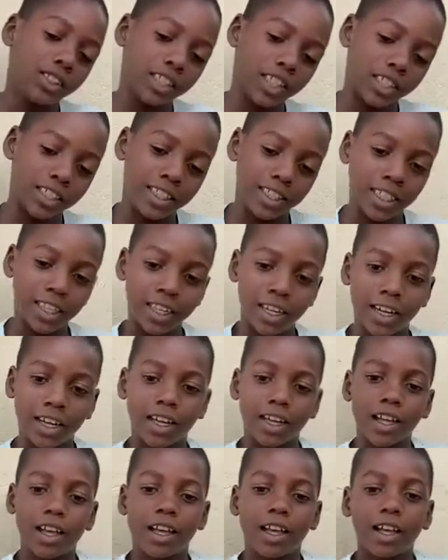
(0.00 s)
Chadela.
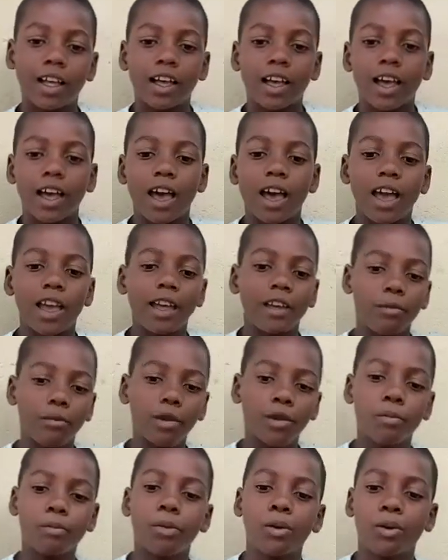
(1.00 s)
I am a
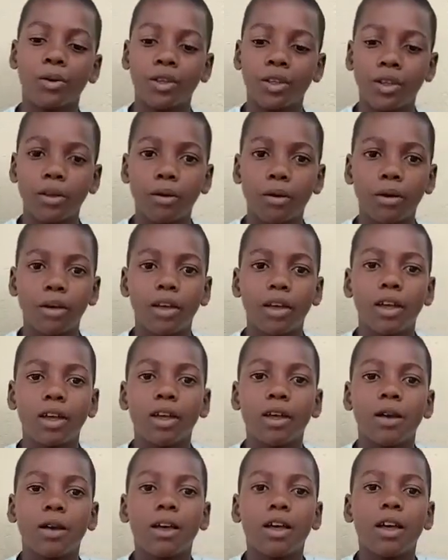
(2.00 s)
boy.
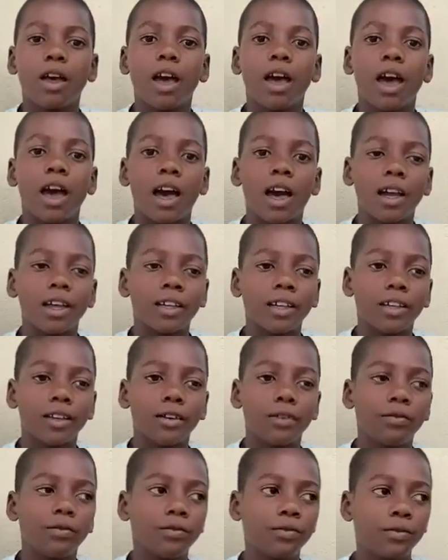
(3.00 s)
I have
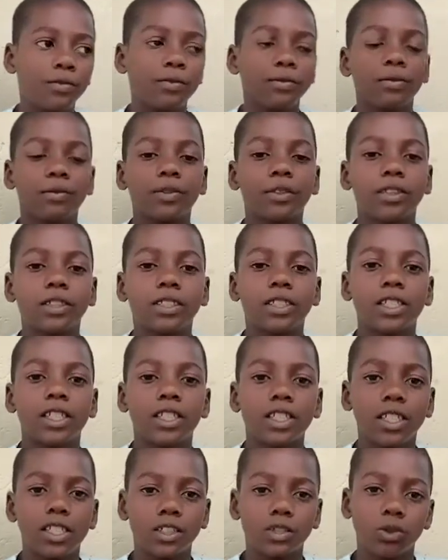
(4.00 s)
uh, 10
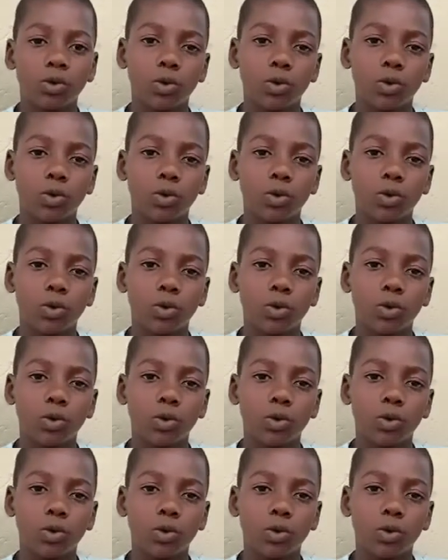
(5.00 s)
years